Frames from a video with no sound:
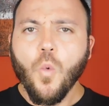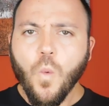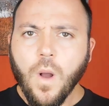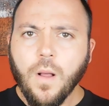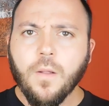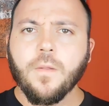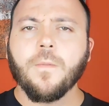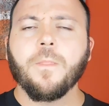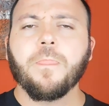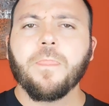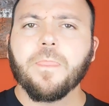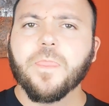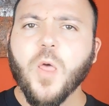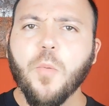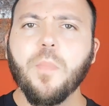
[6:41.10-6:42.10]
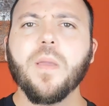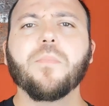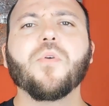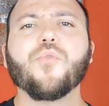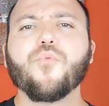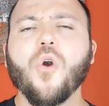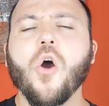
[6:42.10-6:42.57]
Well, don't
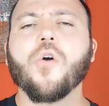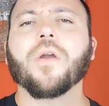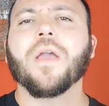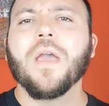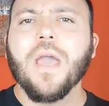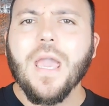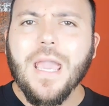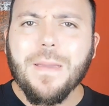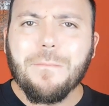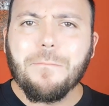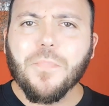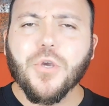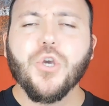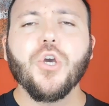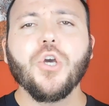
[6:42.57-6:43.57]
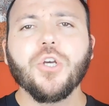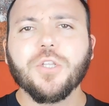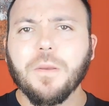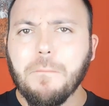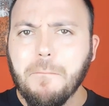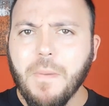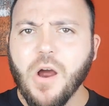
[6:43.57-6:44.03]
make me wrong, a
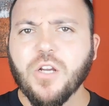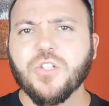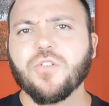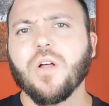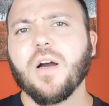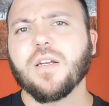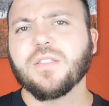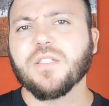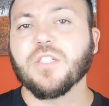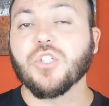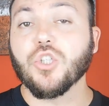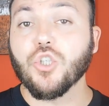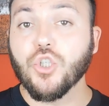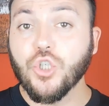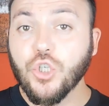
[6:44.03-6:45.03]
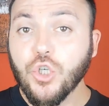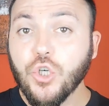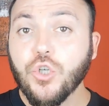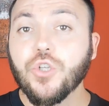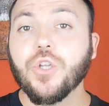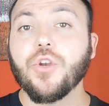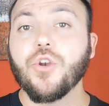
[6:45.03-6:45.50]
good martial artist
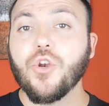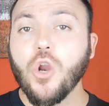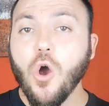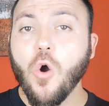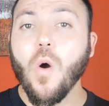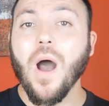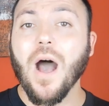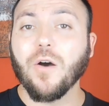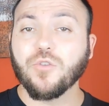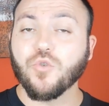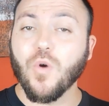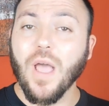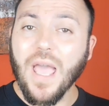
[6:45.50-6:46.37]
should know how to